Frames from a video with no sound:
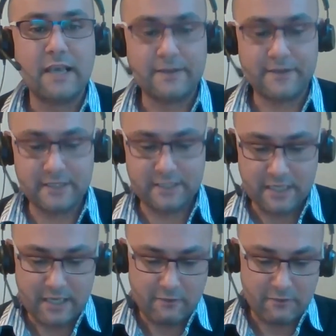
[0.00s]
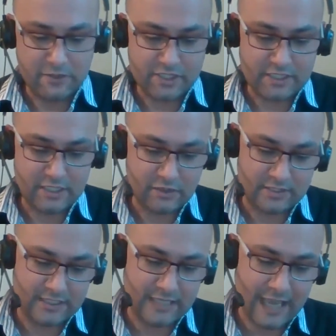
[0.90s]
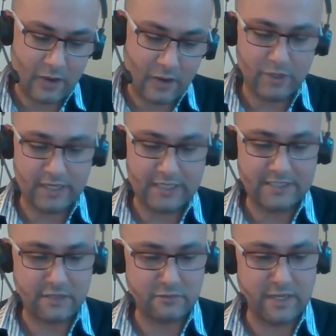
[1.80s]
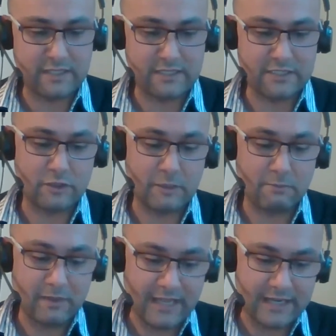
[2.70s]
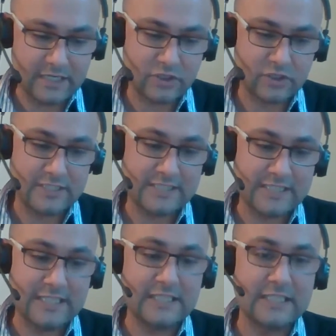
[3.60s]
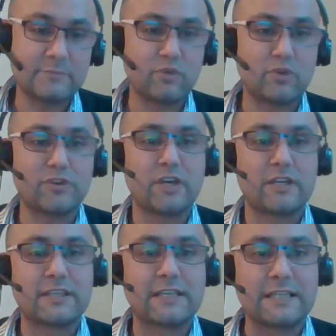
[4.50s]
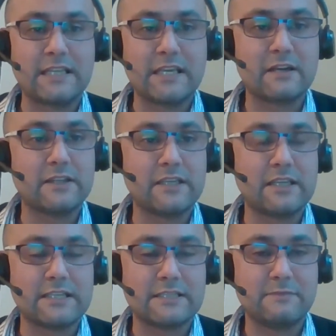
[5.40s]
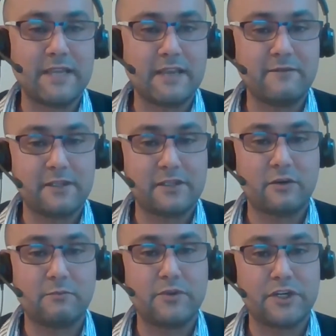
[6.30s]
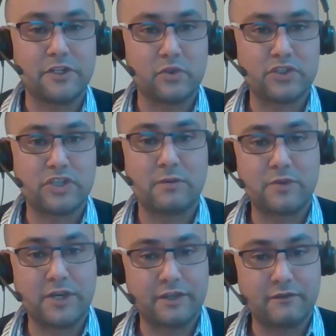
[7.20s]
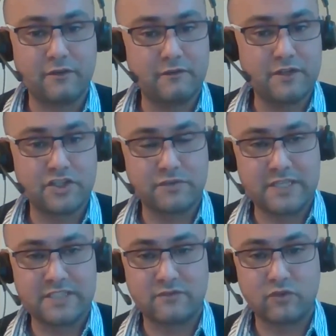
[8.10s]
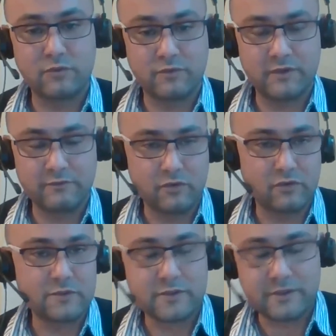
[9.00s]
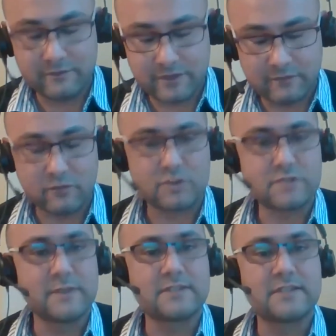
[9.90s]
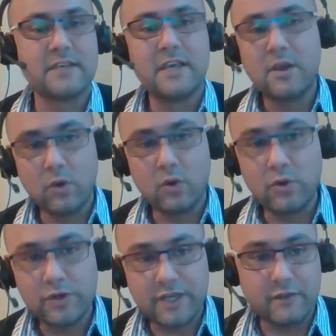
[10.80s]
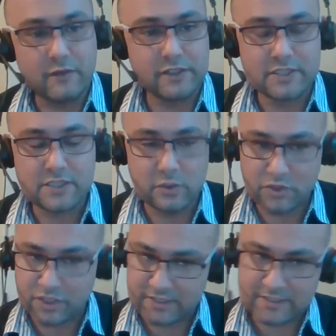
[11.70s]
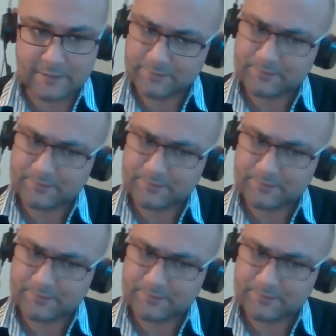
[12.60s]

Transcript: I think we just need to see how we're going to integrate it. So the planner should see this product clearly as a benefit compared to some kind of conventional reinforcements or kind of other solutions.